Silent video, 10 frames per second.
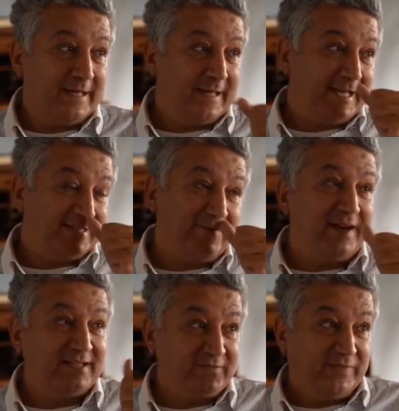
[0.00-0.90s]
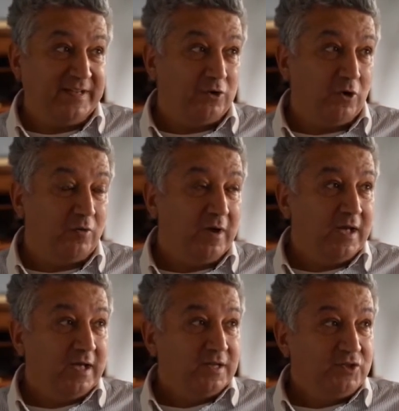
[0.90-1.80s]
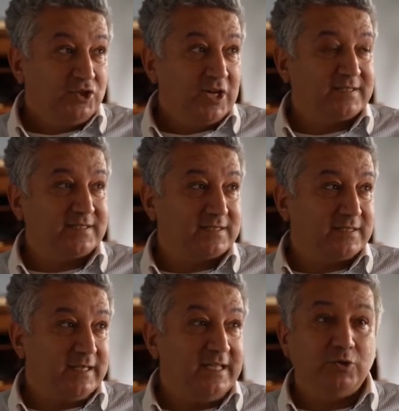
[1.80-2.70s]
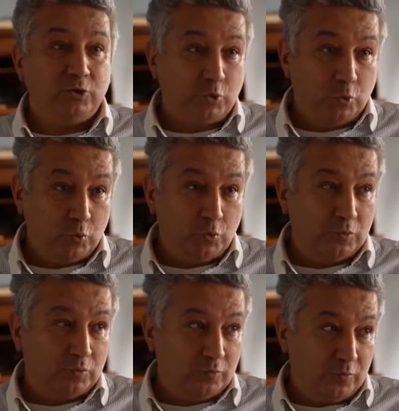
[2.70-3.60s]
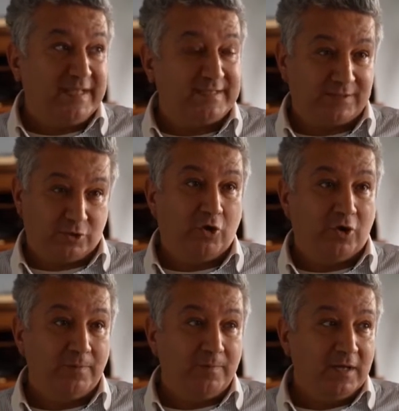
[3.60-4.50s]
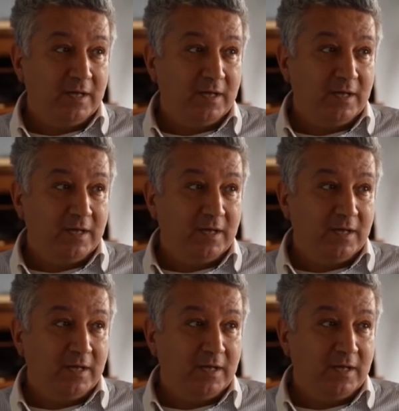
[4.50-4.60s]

Uh, as far as we know, just in two weeks term,